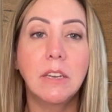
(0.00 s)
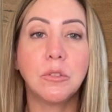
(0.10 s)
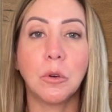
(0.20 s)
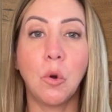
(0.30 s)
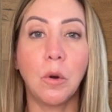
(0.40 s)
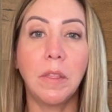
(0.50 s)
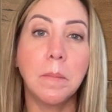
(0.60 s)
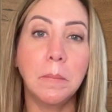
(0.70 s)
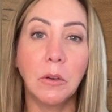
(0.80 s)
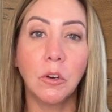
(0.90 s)
is recording
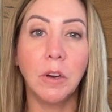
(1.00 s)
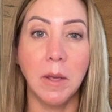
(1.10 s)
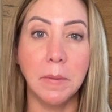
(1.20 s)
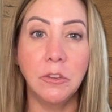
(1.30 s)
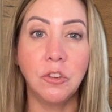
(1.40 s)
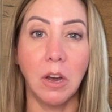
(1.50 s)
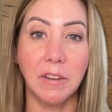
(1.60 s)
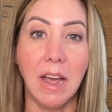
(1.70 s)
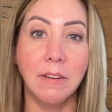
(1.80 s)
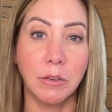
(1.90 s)
the mirror image
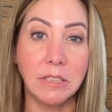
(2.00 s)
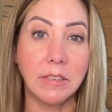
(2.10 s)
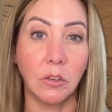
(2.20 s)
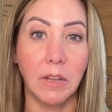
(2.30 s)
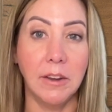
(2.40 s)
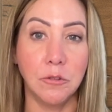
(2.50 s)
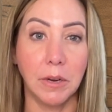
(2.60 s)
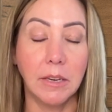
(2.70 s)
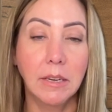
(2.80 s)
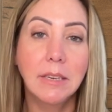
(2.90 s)
of every single
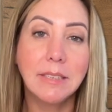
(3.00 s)
entry.